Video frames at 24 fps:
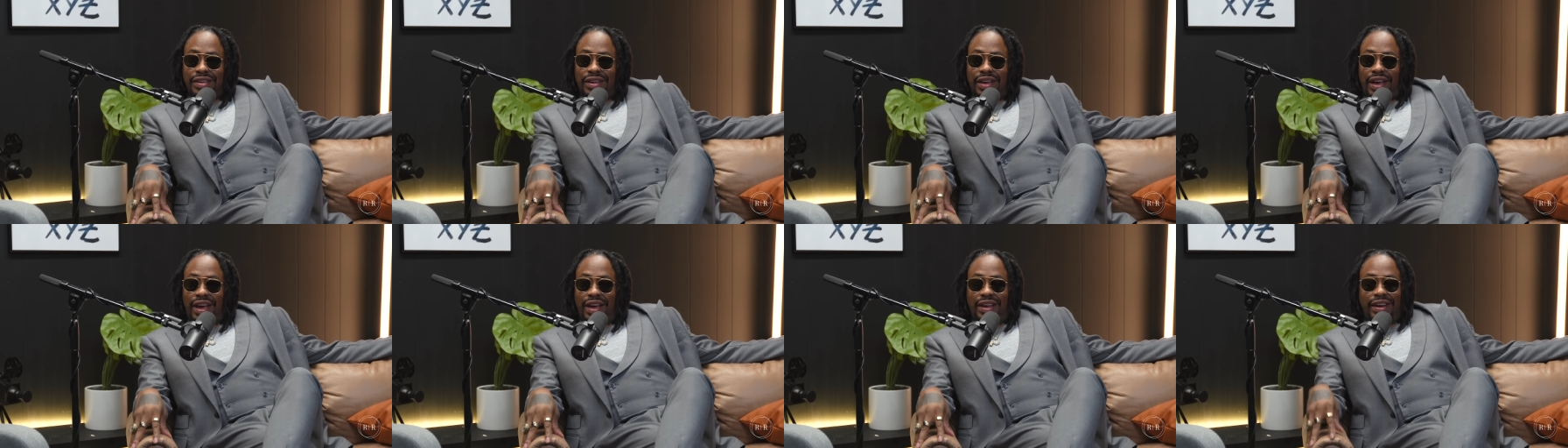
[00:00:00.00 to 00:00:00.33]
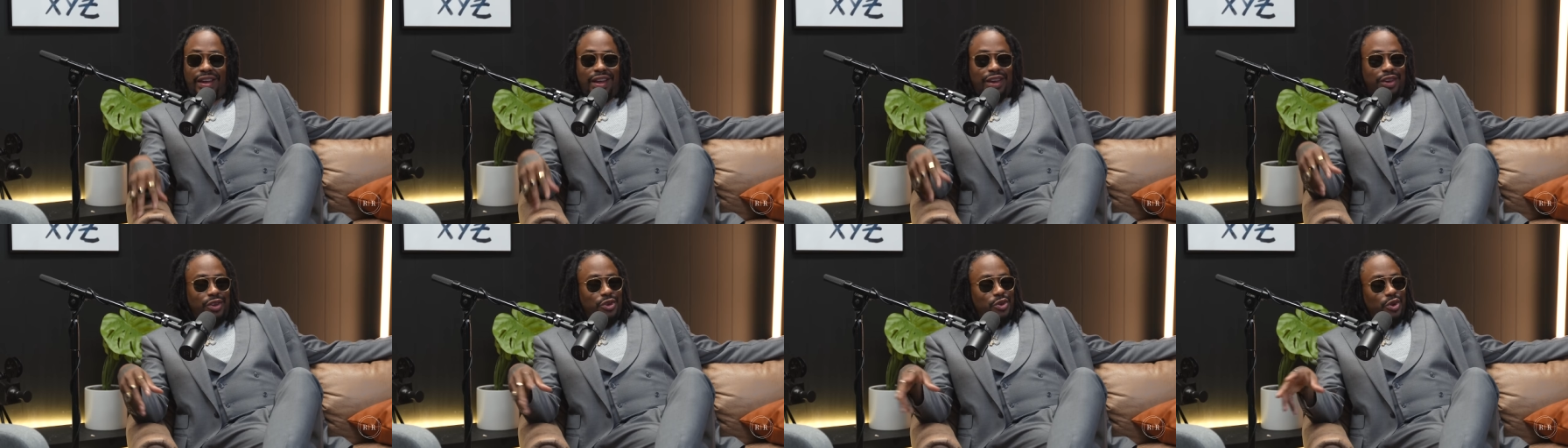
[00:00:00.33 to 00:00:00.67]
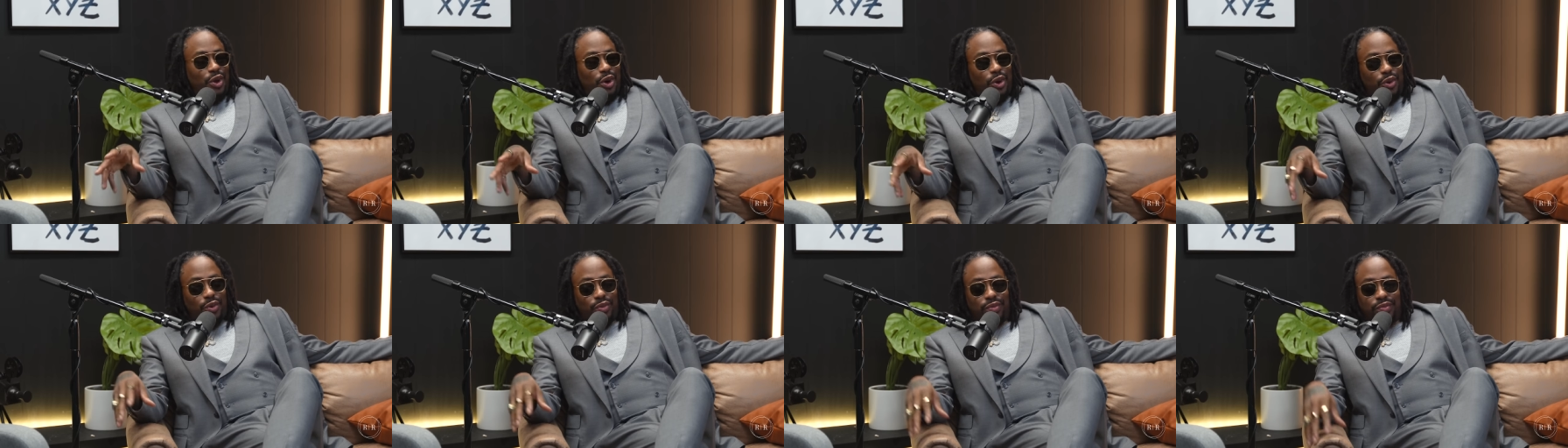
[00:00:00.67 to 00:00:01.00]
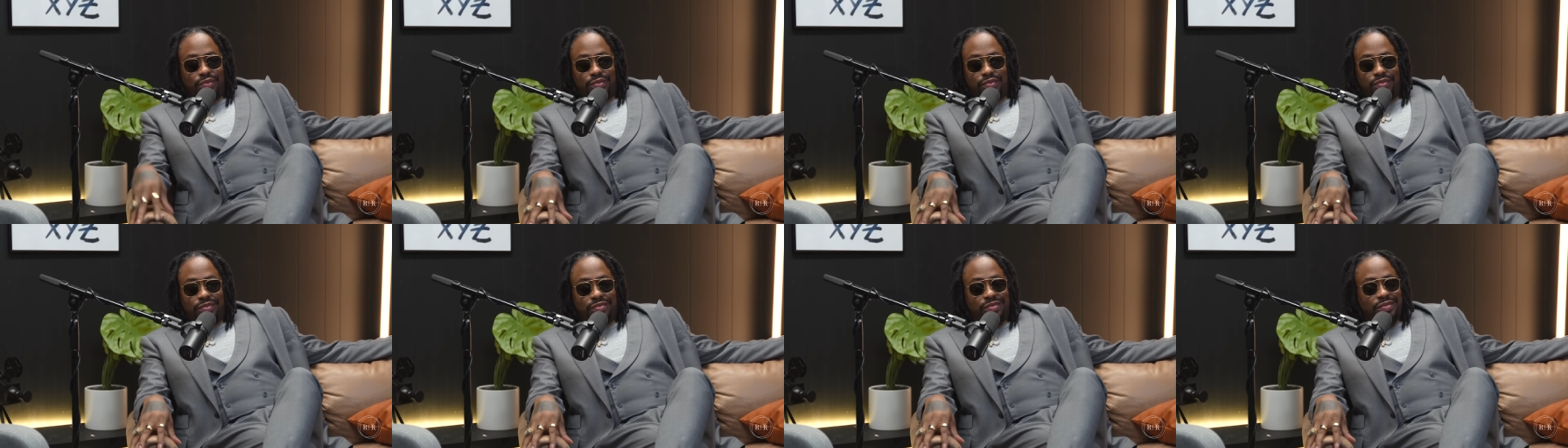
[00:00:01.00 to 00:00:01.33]
and then, you know,
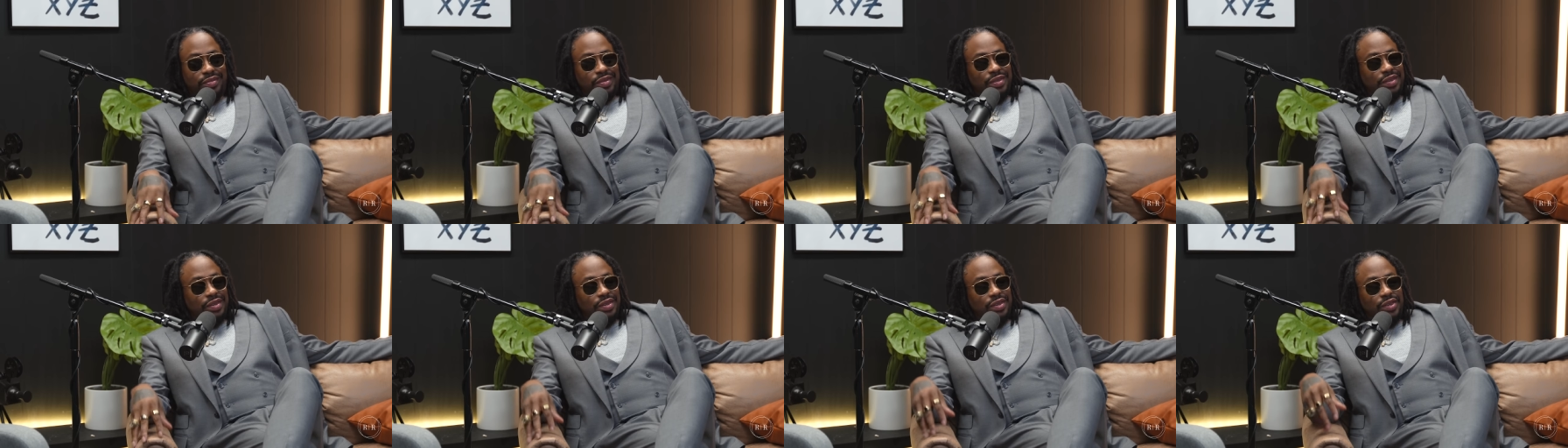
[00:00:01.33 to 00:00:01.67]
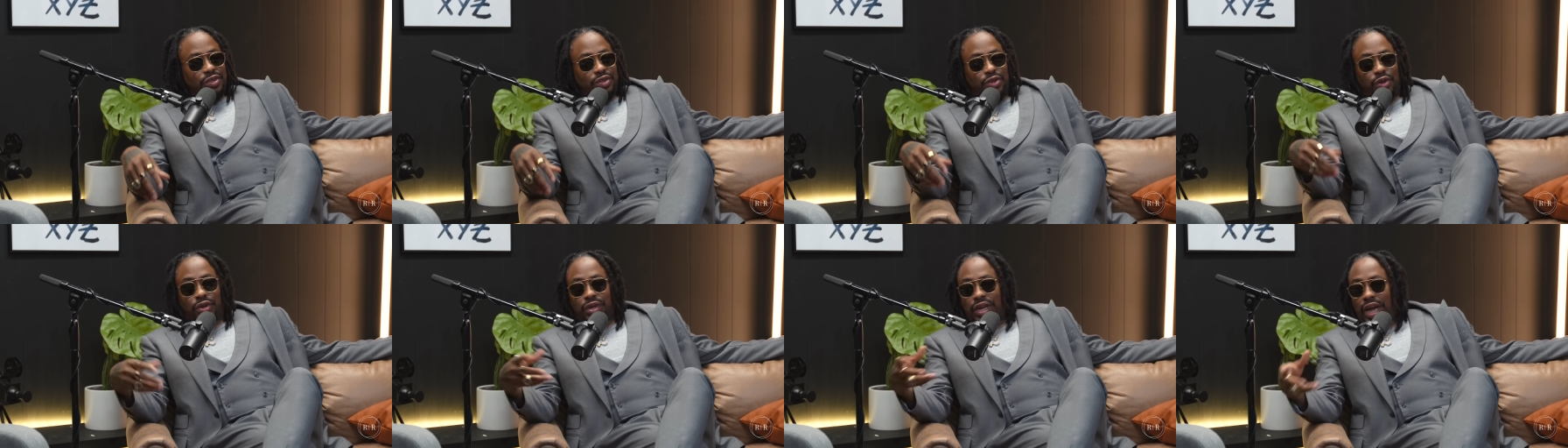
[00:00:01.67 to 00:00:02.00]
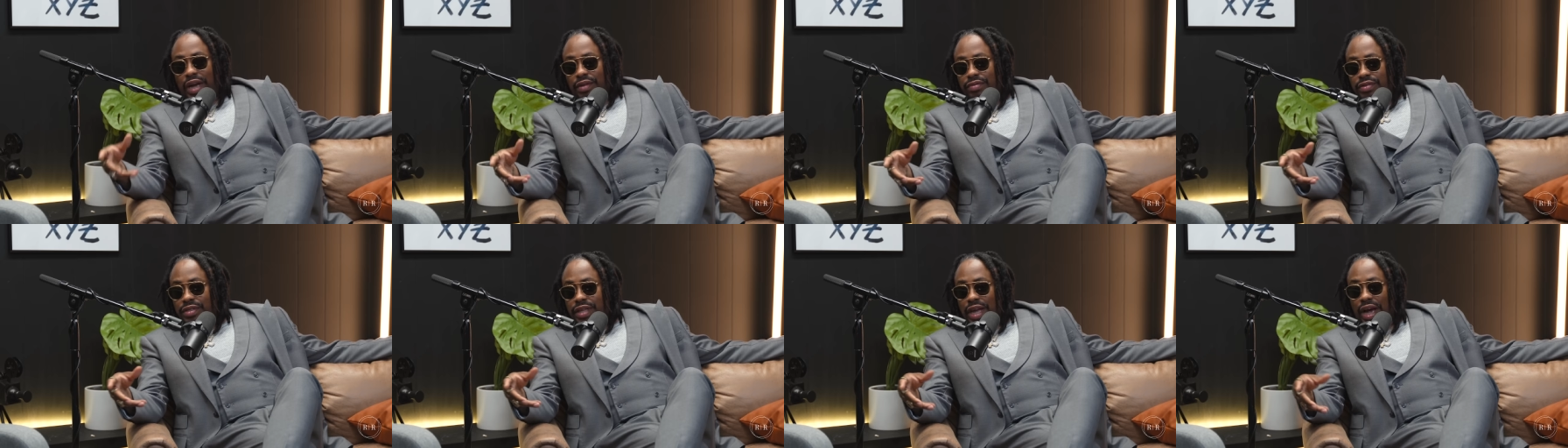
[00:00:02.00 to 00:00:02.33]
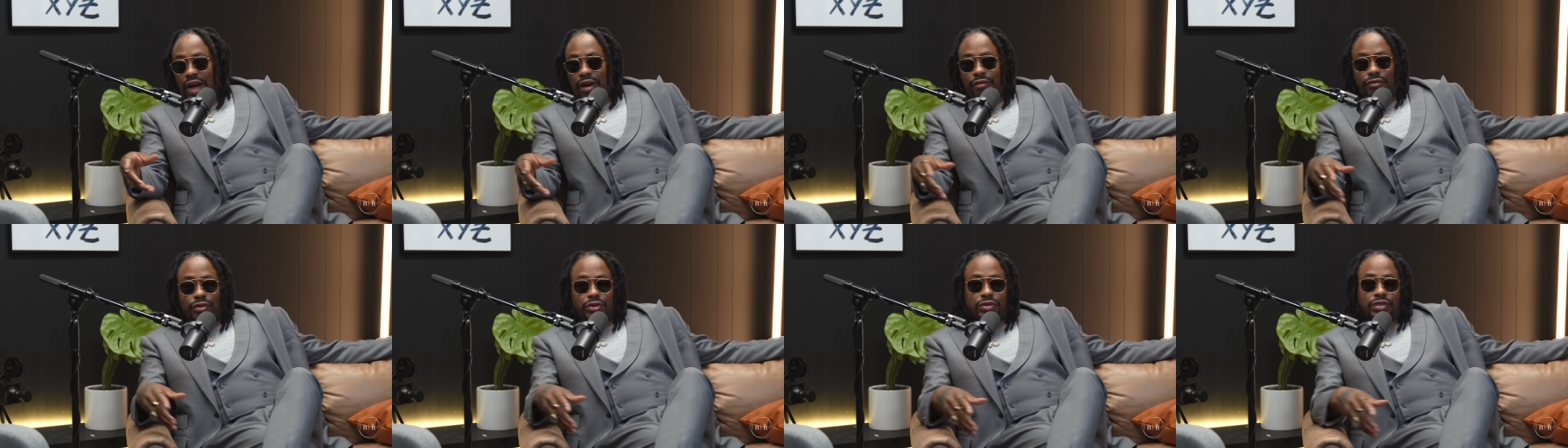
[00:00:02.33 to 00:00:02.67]
your
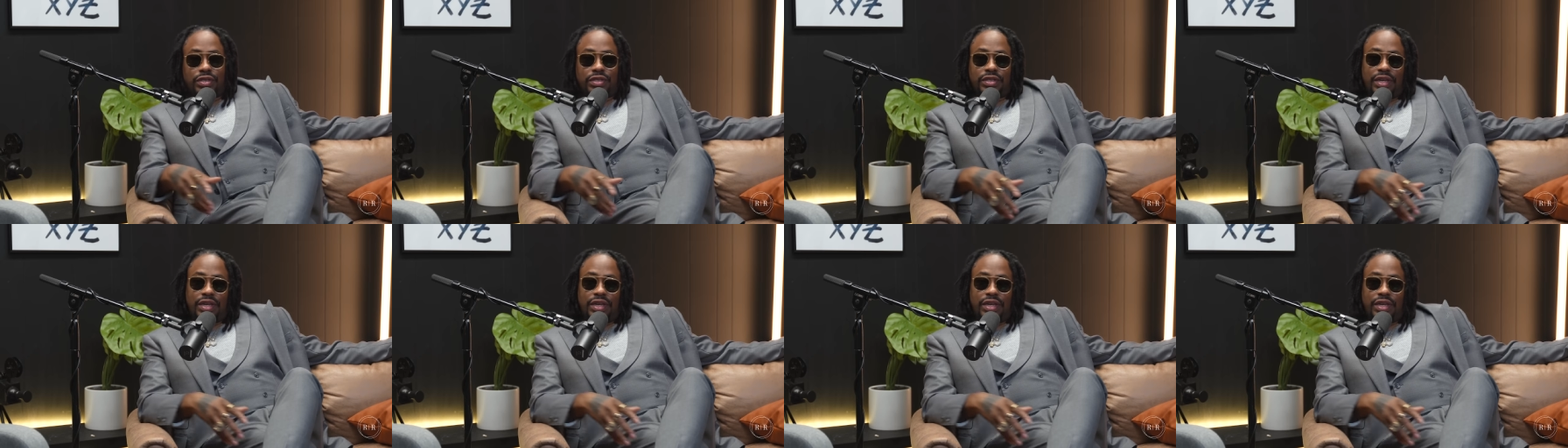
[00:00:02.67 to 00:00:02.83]
lifestyle versus